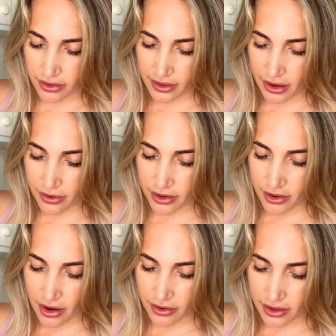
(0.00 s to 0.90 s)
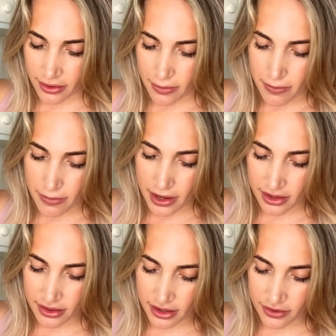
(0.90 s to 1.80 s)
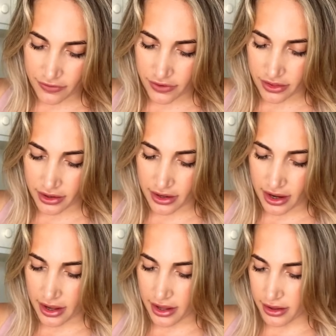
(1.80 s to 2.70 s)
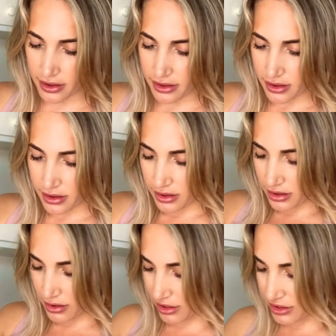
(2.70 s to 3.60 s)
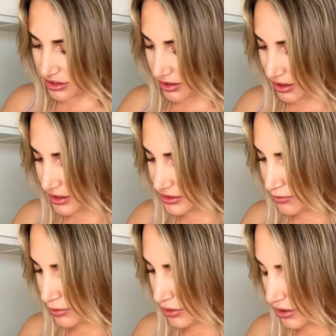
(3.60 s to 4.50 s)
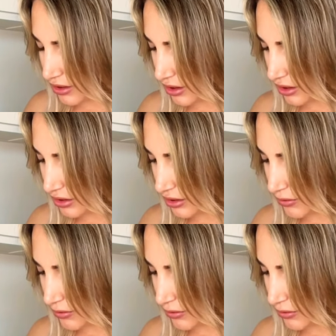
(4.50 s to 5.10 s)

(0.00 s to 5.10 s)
Sauerkraut is amazing for the gut. So I just like to put a little